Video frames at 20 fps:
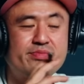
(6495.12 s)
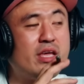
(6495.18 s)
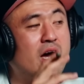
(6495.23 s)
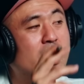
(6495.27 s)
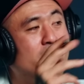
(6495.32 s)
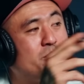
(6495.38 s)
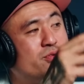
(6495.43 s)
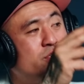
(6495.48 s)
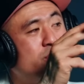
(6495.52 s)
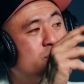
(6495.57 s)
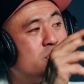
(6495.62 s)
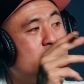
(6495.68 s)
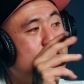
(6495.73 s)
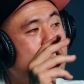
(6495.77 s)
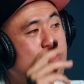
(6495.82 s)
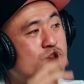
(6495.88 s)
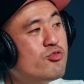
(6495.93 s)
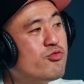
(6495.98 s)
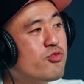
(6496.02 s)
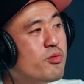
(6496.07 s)
Now I
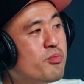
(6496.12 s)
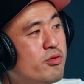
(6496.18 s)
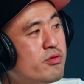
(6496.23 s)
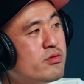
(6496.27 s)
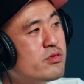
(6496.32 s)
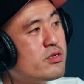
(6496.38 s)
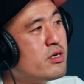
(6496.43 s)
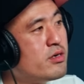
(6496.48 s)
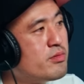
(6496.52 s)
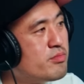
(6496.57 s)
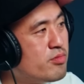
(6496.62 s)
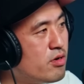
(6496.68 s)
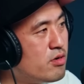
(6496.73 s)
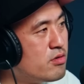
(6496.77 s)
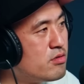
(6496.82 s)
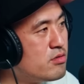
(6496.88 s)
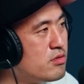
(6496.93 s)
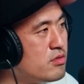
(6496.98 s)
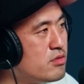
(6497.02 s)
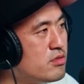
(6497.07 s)
appreciate you for pulling up,
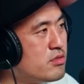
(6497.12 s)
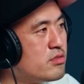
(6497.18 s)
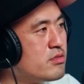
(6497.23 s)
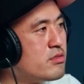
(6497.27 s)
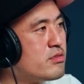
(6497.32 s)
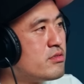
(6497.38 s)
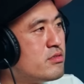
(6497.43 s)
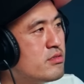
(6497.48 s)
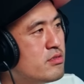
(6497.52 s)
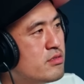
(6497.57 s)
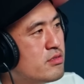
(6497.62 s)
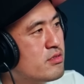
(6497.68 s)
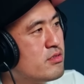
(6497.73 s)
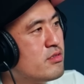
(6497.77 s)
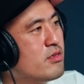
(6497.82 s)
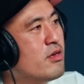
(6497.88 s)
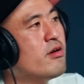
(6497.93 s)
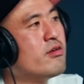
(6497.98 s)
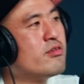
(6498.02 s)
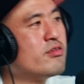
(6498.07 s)
bro.
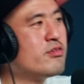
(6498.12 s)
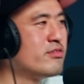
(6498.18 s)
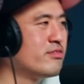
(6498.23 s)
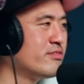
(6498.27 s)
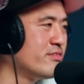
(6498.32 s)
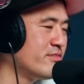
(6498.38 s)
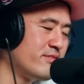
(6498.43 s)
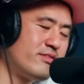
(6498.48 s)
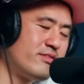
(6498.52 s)
Yo, you.